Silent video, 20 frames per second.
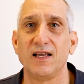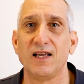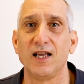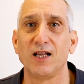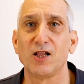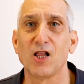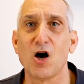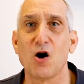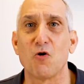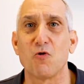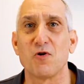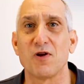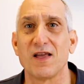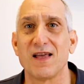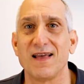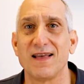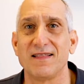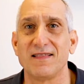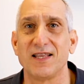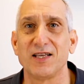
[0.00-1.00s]
Hello,
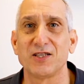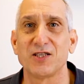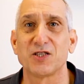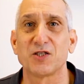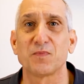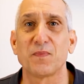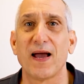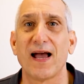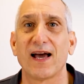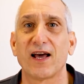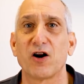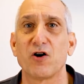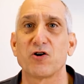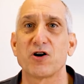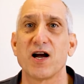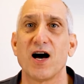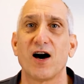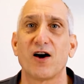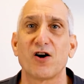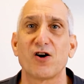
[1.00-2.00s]
this is Pat
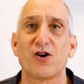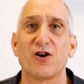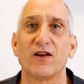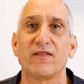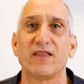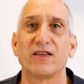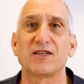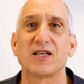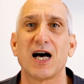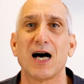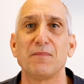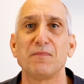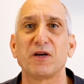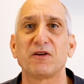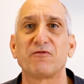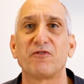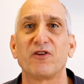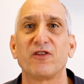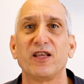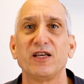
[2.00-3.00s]
O'Connor, and the topic
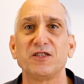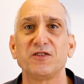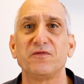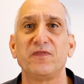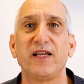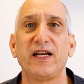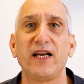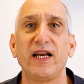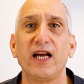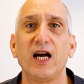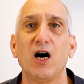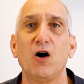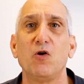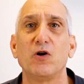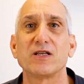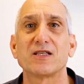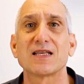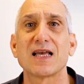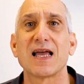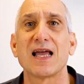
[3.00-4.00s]
for this video
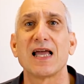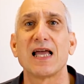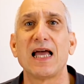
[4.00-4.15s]
is